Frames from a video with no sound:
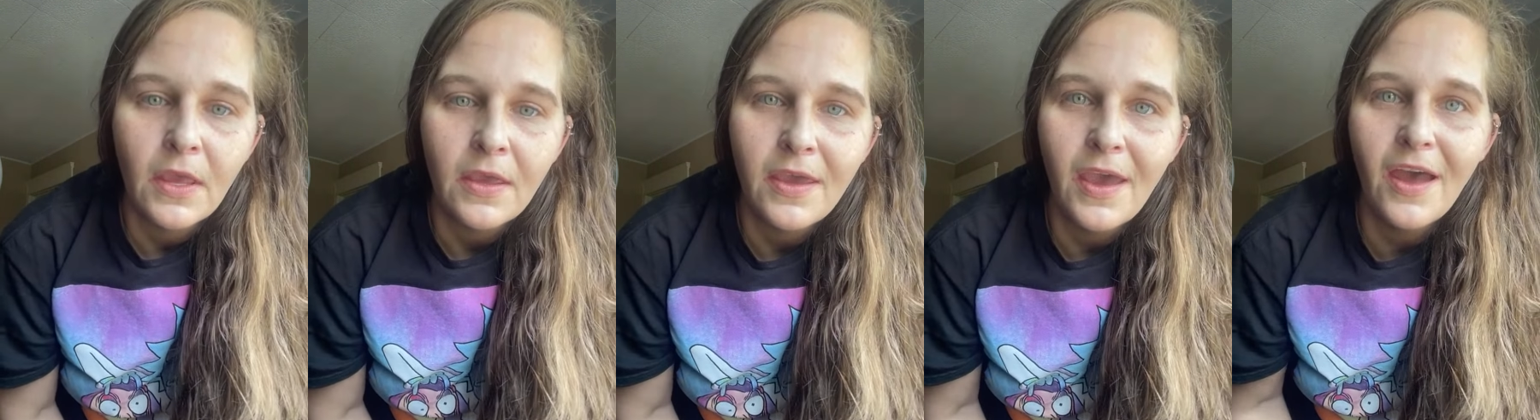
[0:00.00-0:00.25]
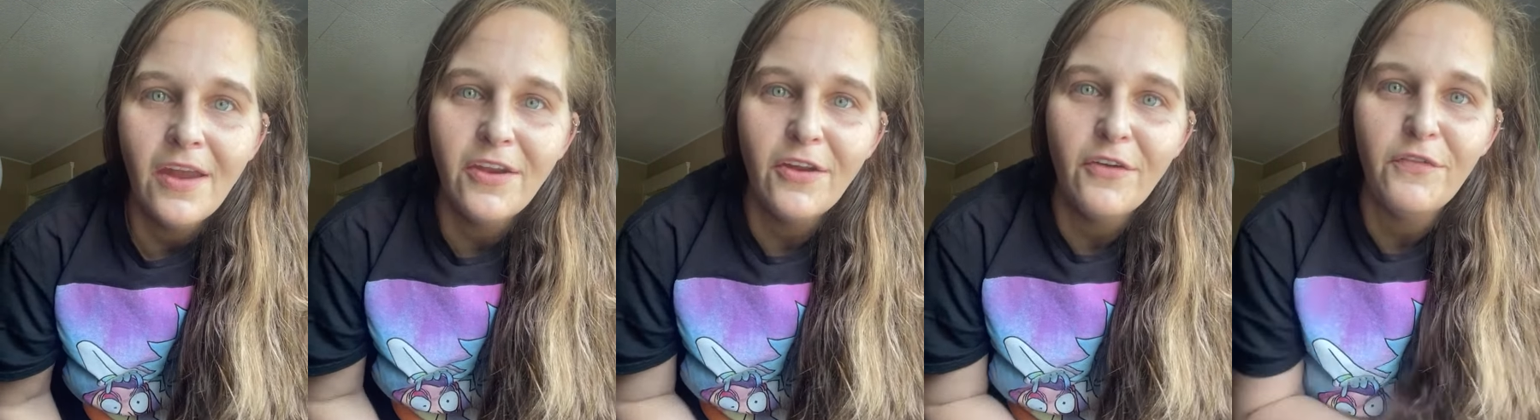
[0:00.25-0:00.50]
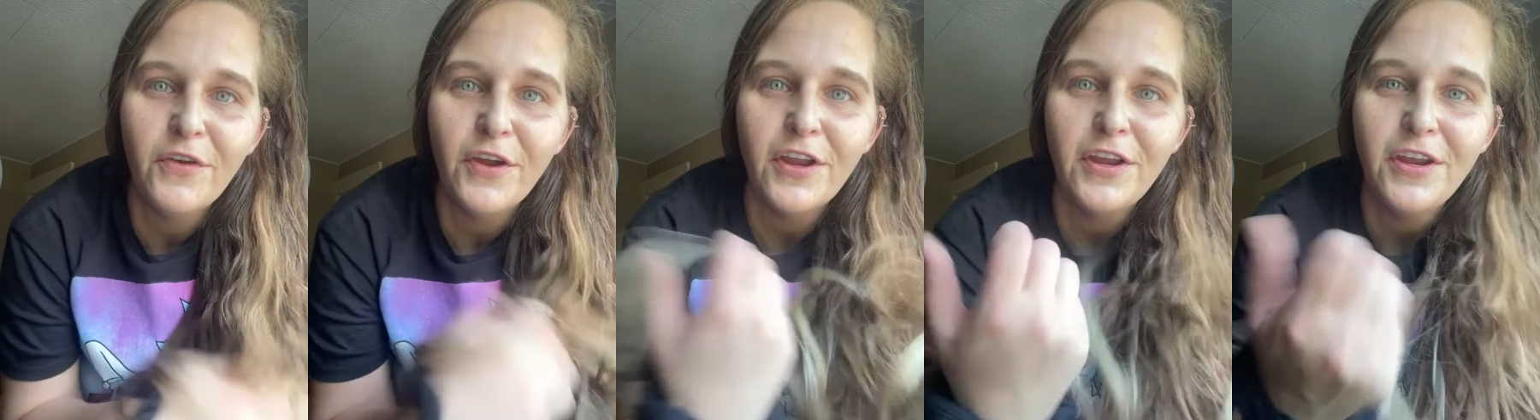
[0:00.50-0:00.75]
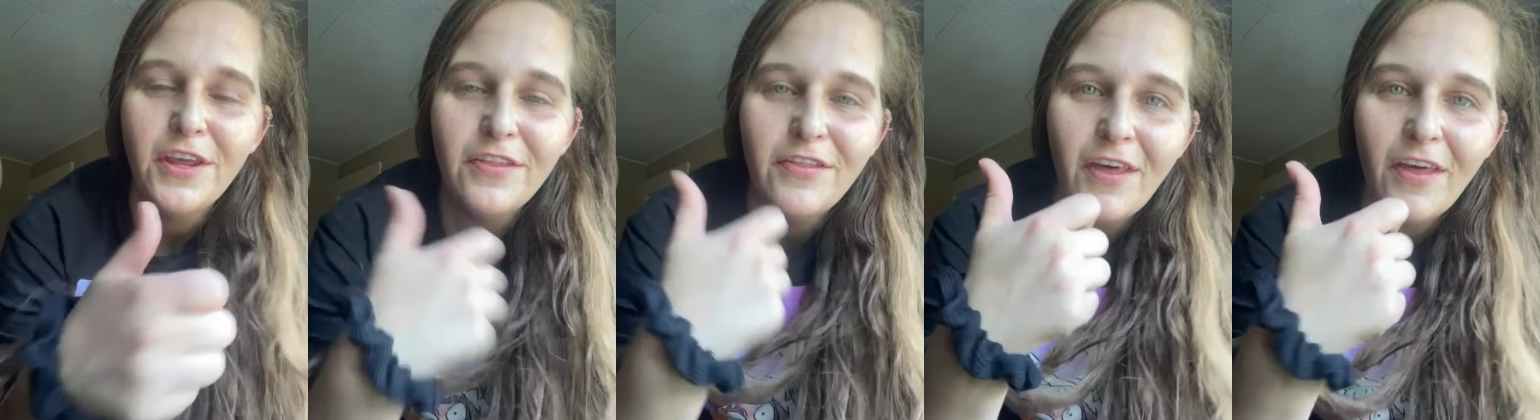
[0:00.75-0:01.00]
Yeah, don't forget
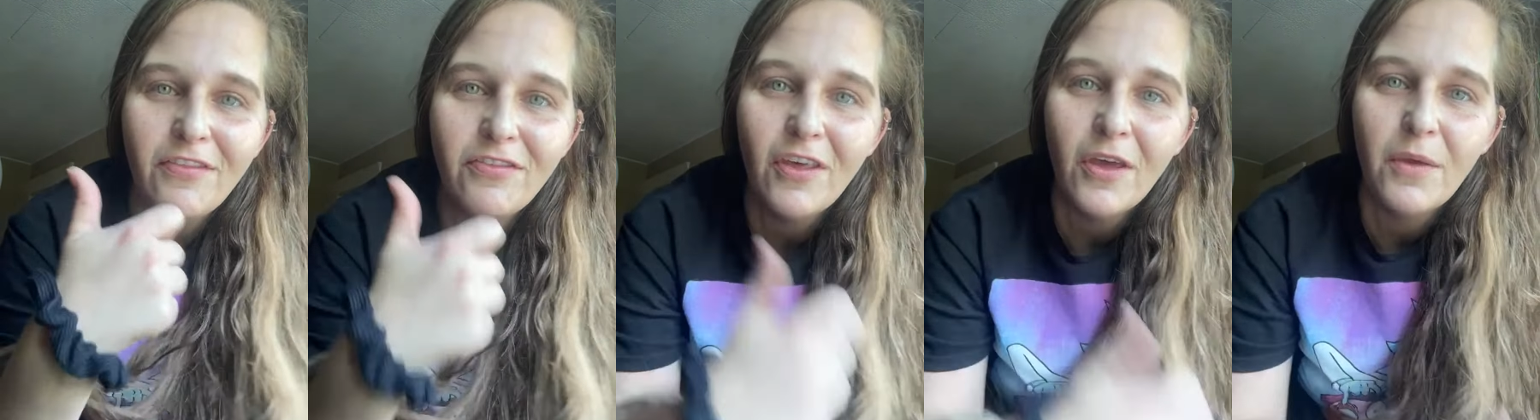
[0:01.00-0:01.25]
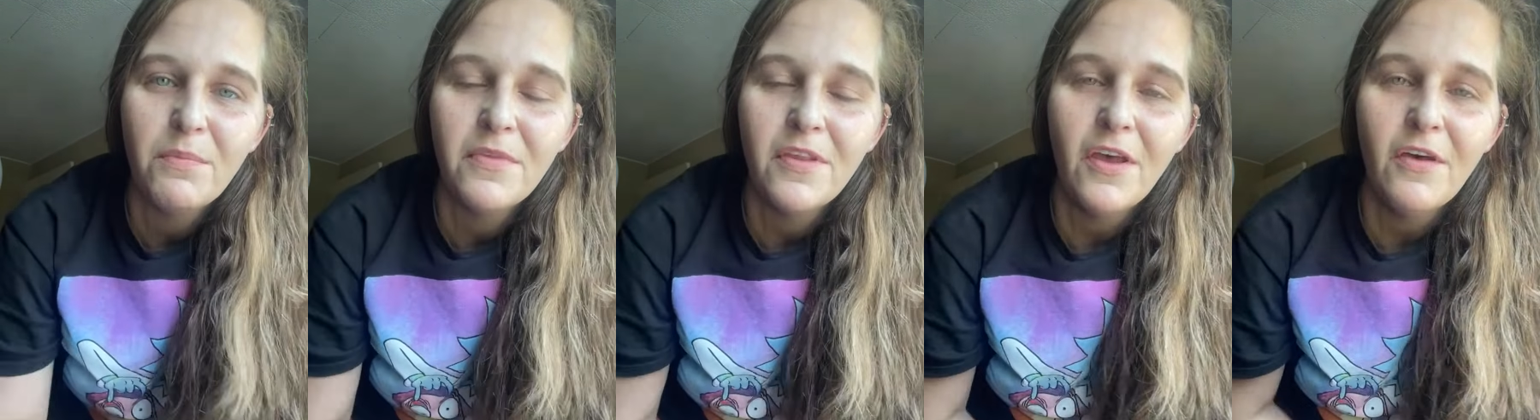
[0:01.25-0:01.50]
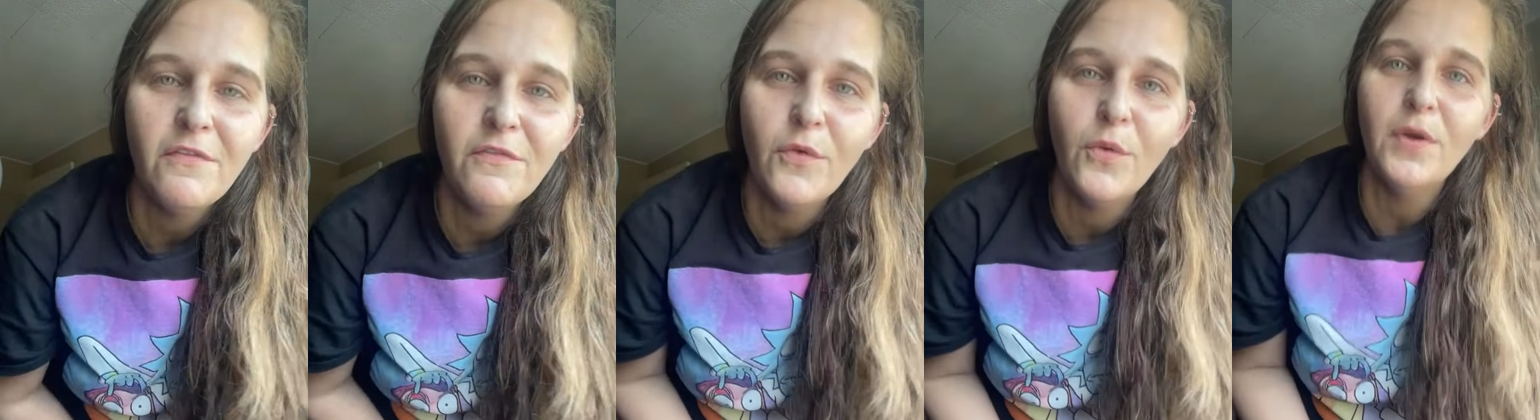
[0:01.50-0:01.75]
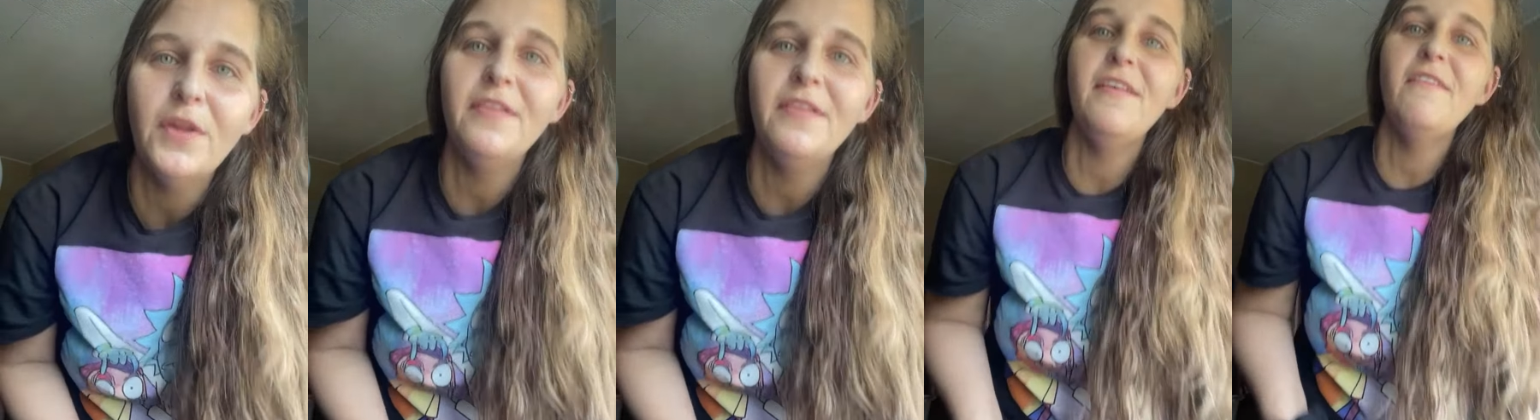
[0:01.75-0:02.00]
to hit that thumbs up.
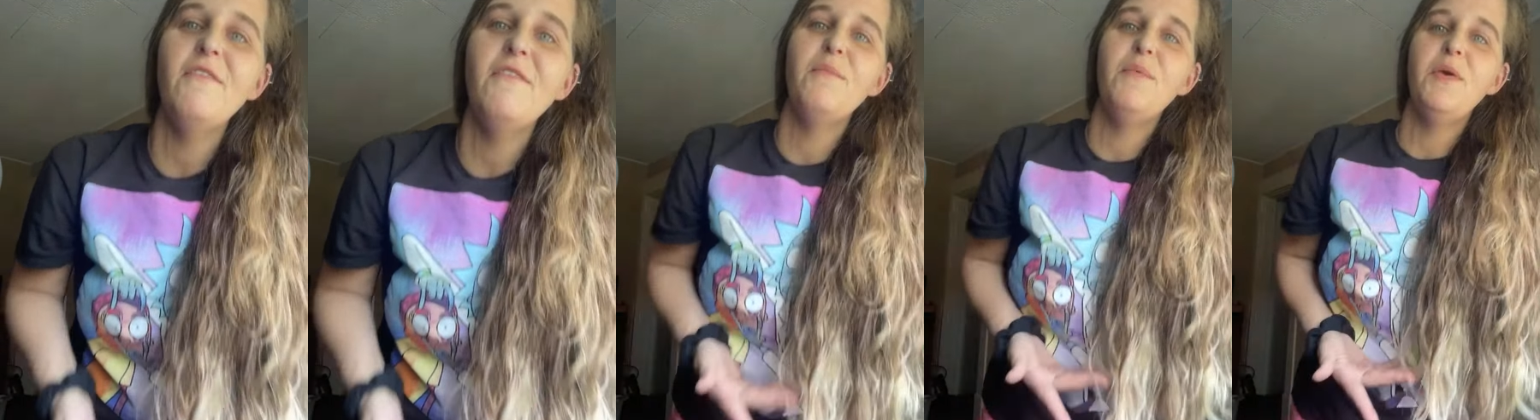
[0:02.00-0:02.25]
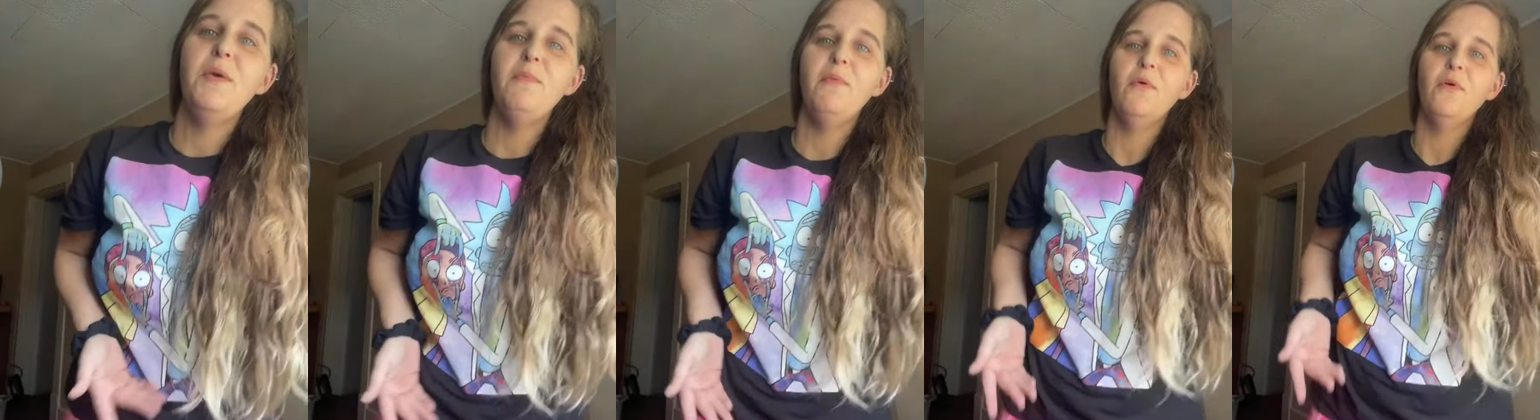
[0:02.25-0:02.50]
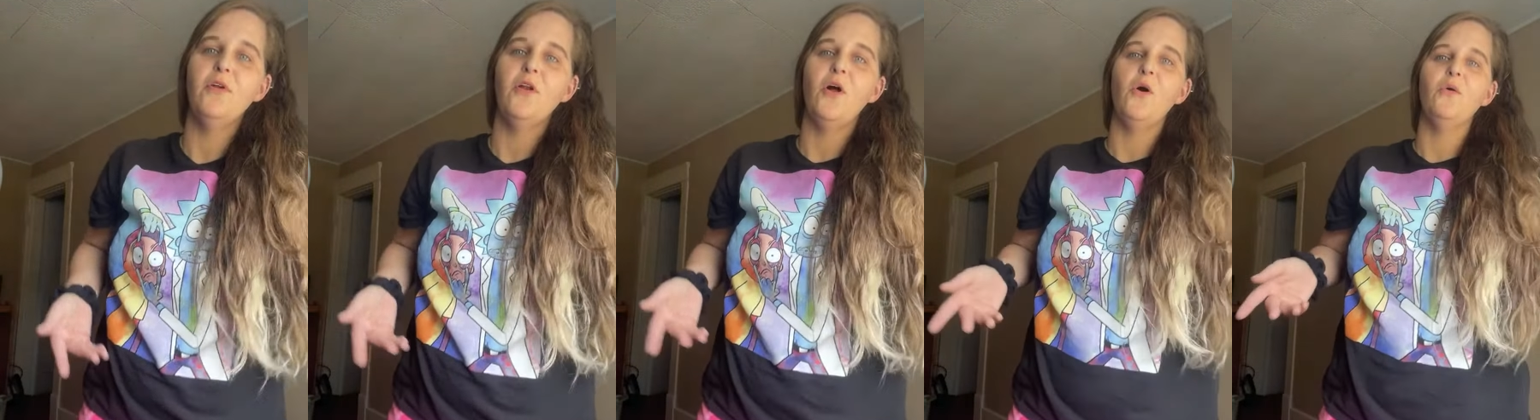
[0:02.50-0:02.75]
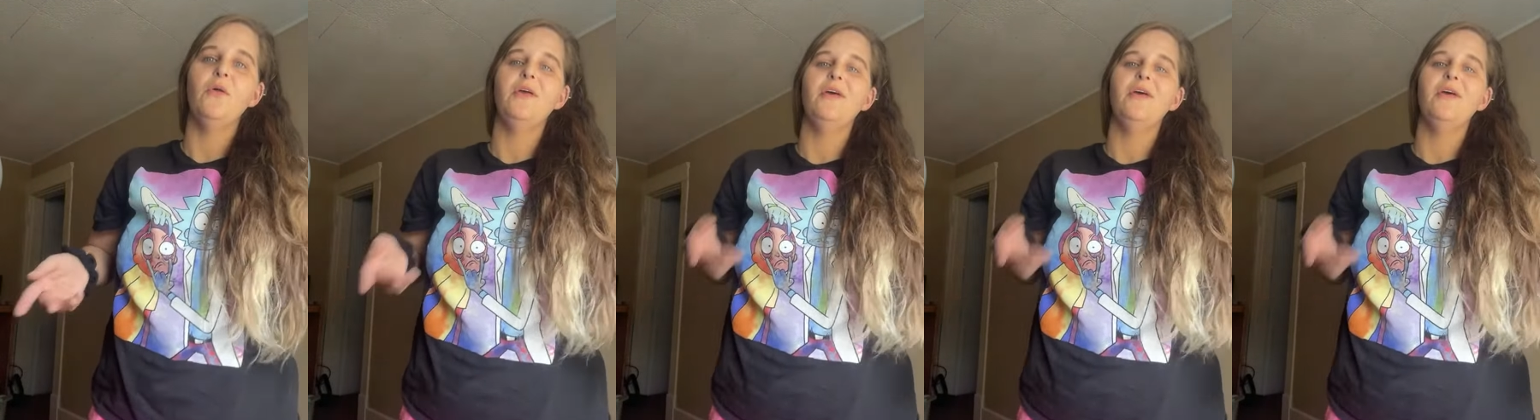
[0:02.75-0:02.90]
47 people and only